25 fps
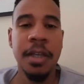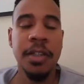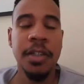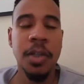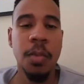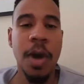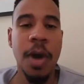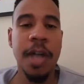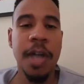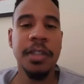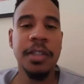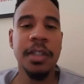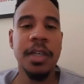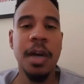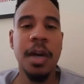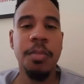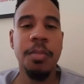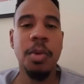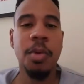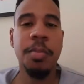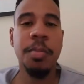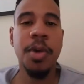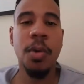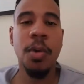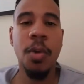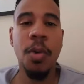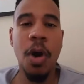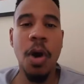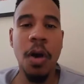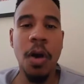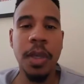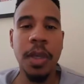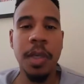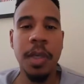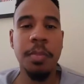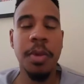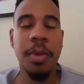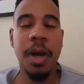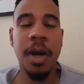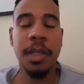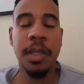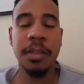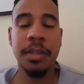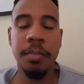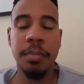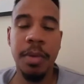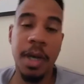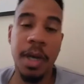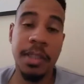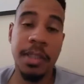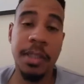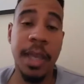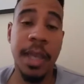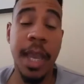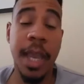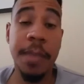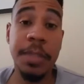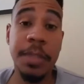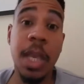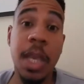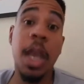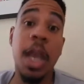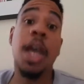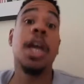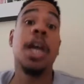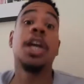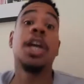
watch a couple of Milwaukee Bucks games.